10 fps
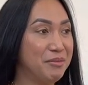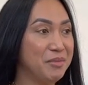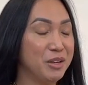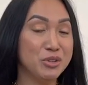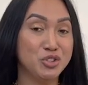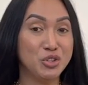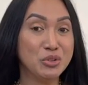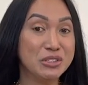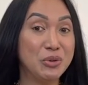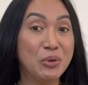It was
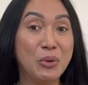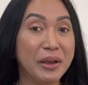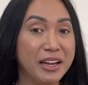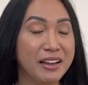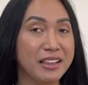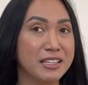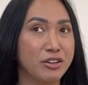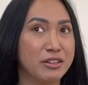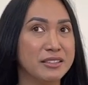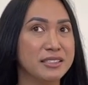just so quick that
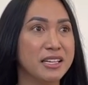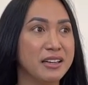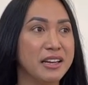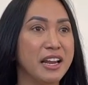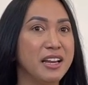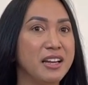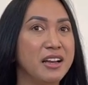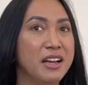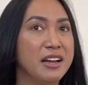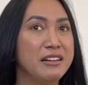on Sunday
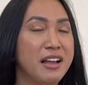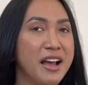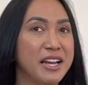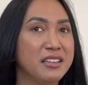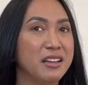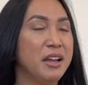night,